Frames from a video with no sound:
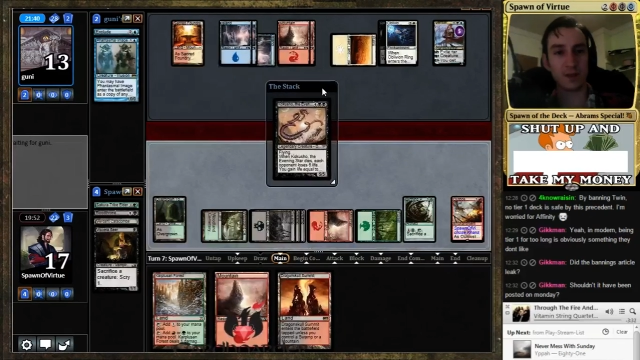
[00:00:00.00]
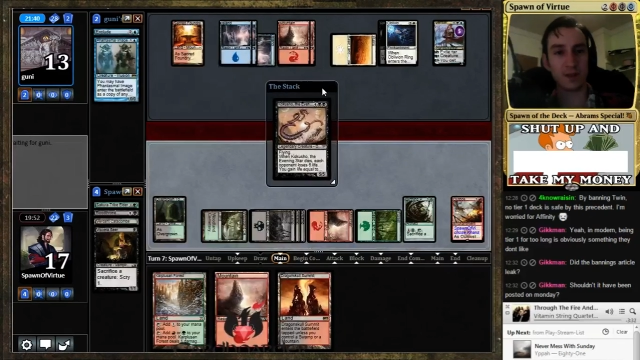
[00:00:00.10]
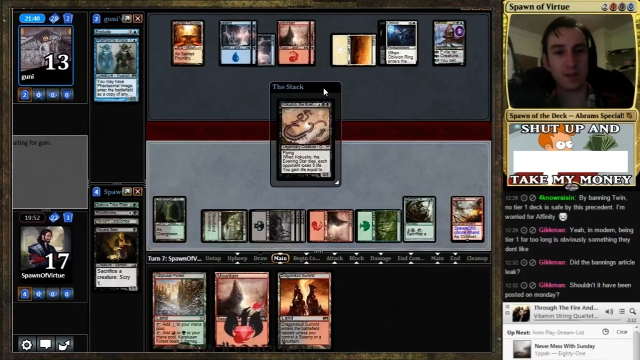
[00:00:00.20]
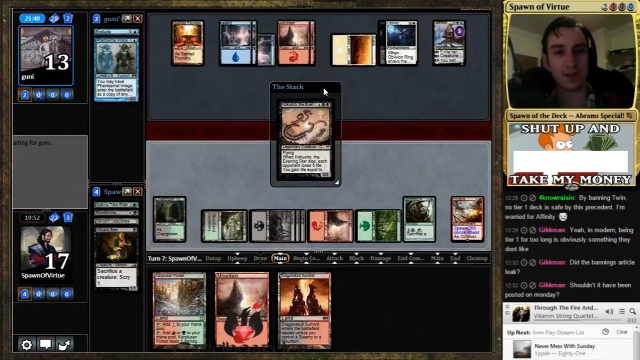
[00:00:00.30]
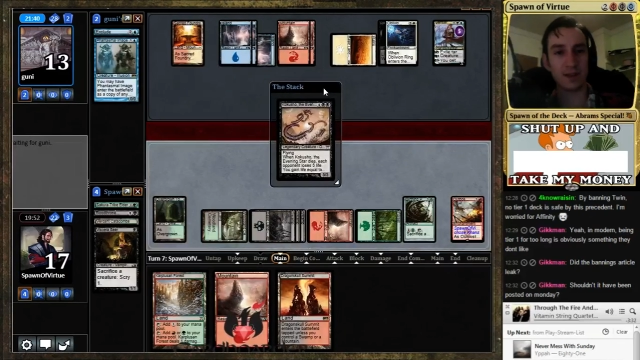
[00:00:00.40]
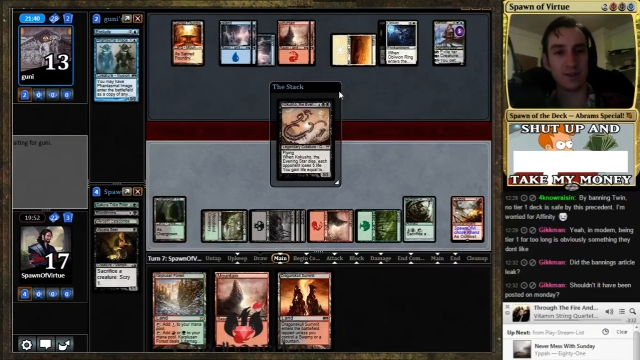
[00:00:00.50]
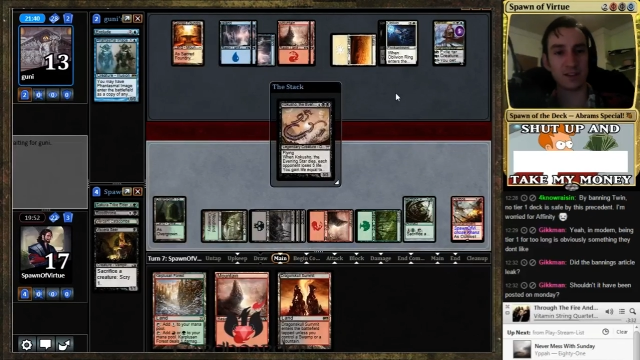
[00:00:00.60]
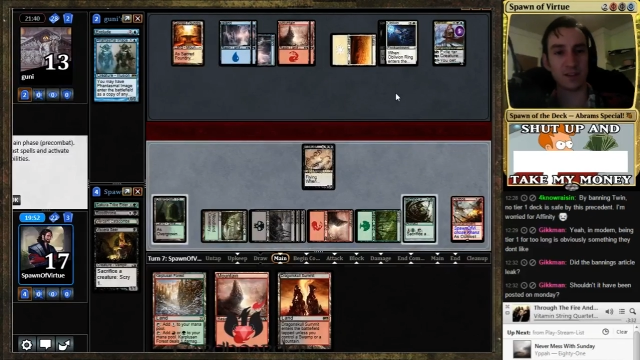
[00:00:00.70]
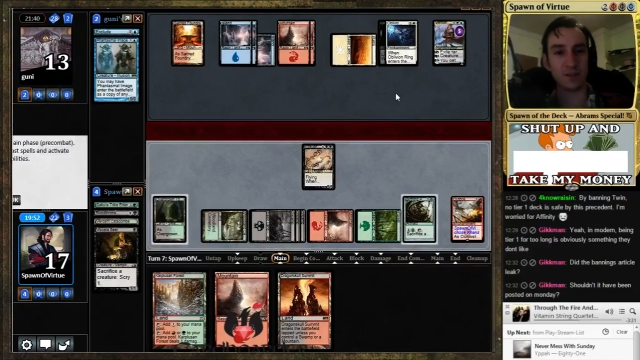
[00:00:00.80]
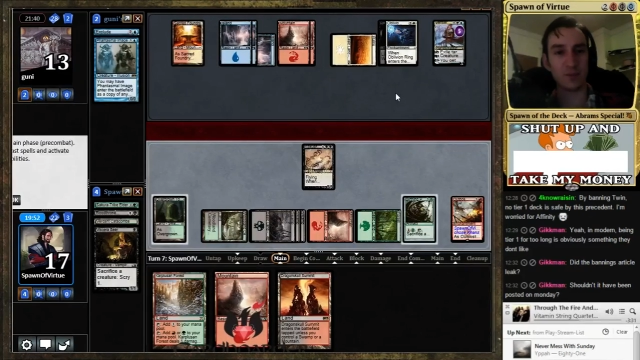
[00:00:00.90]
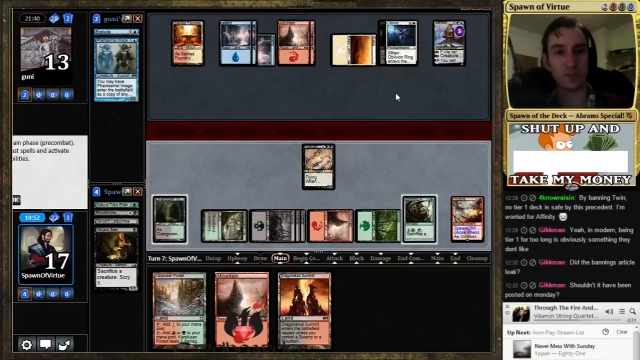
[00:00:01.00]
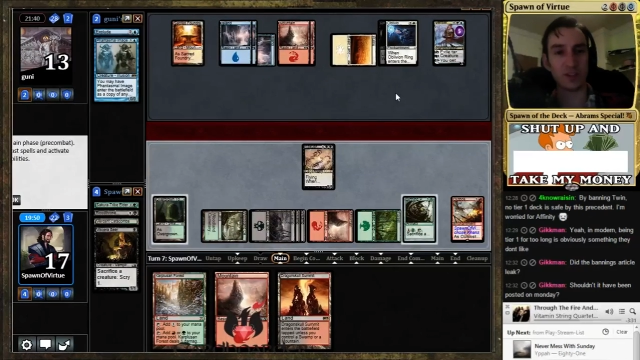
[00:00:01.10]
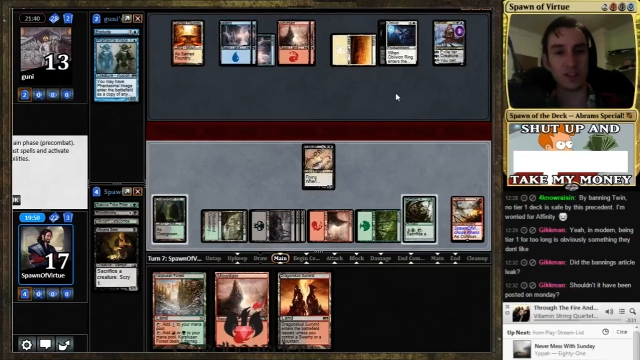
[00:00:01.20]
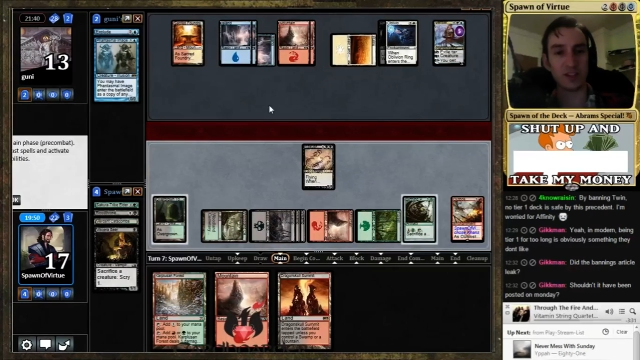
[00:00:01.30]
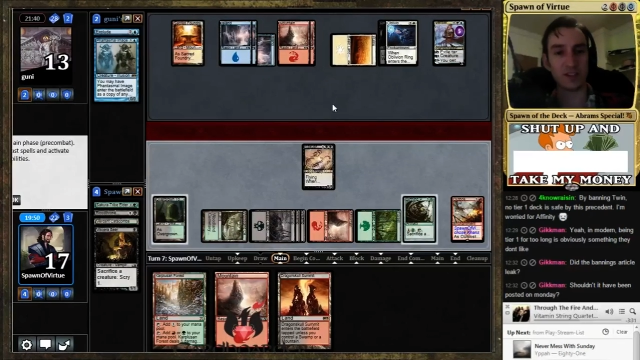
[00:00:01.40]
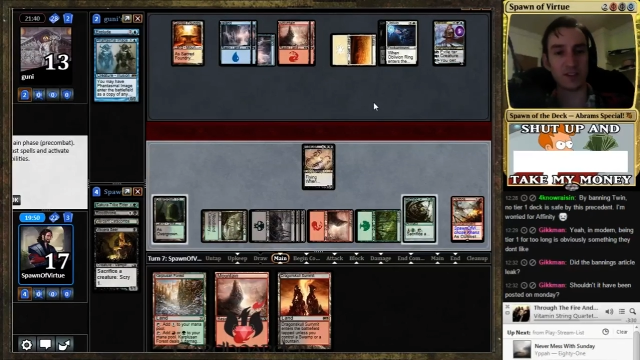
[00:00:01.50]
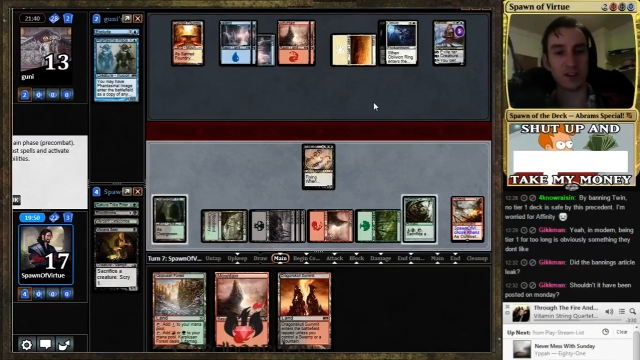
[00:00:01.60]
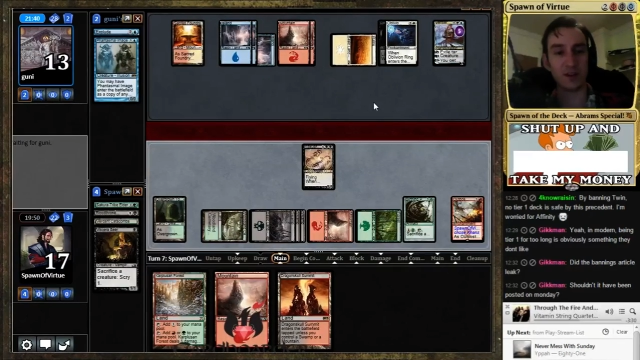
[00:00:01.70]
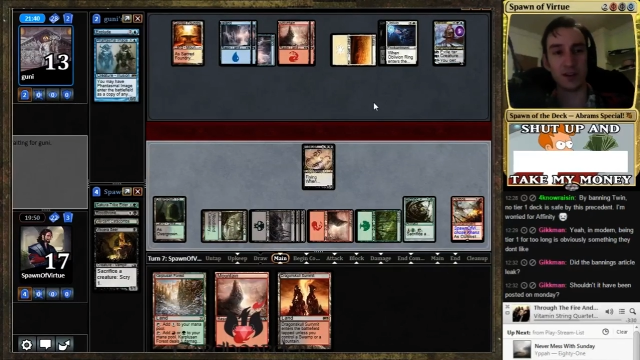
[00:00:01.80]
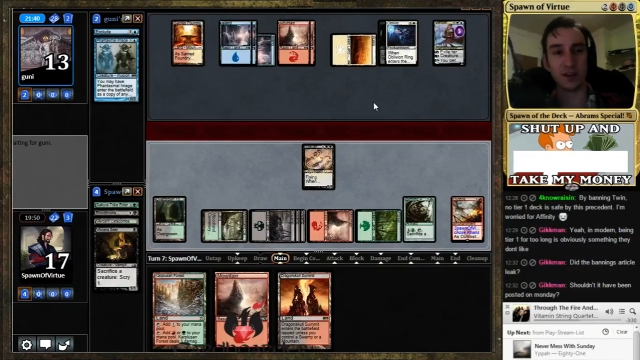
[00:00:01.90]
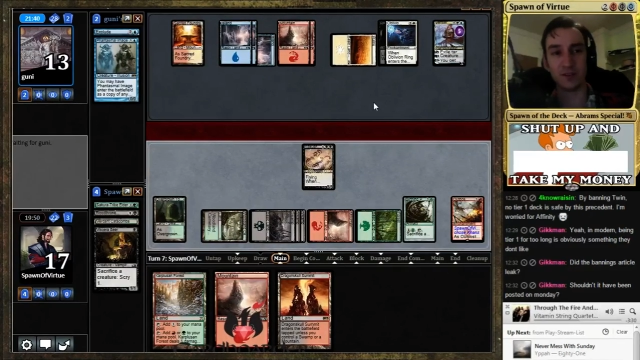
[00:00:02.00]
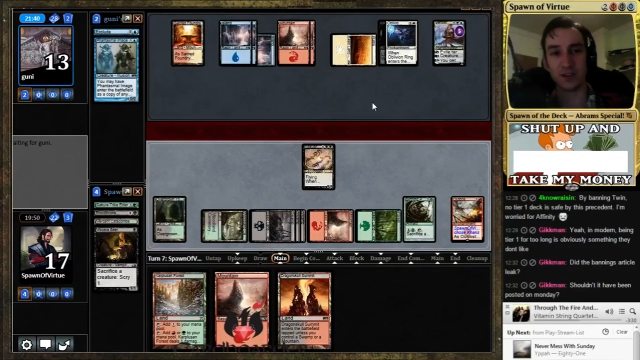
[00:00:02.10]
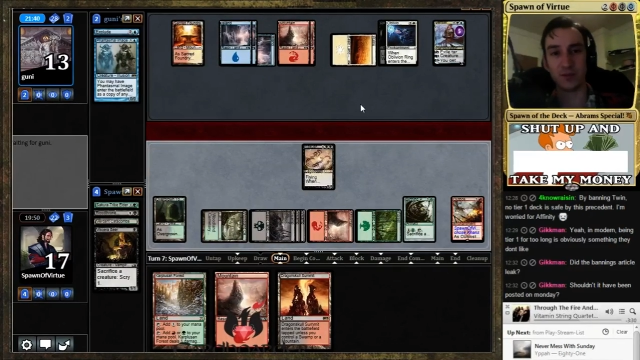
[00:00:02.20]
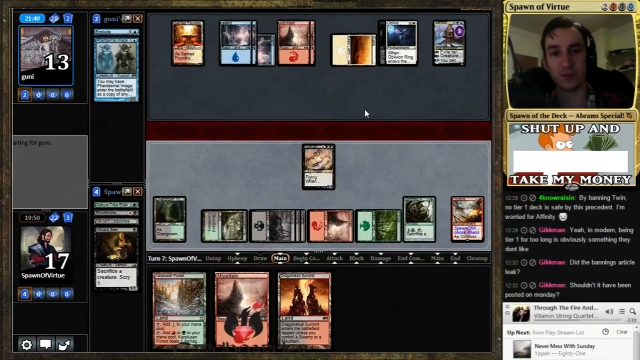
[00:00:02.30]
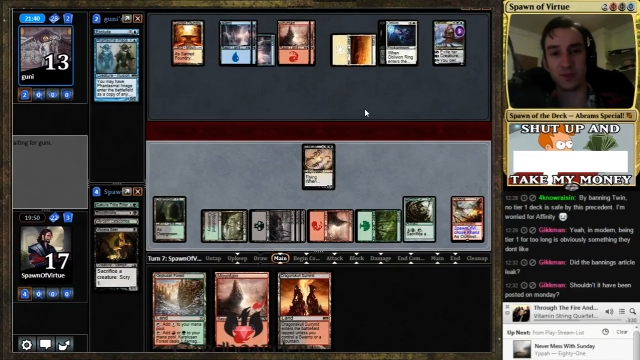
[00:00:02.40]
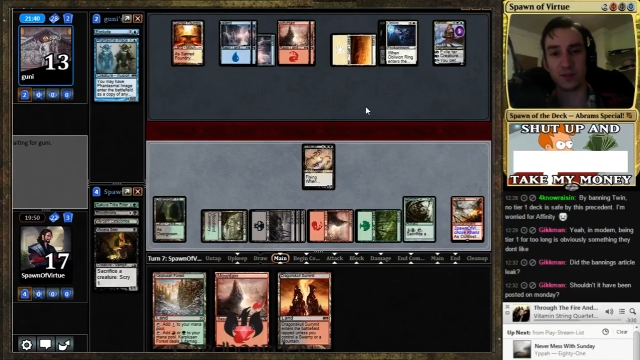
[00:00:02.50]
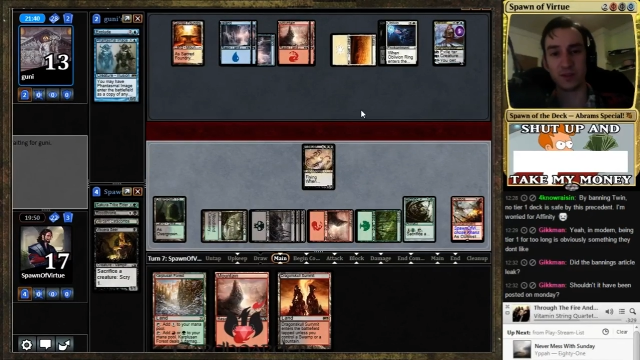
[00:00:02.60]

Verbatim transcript: If He has the soft permission. He has this. Oh, he didn't have the soft permission.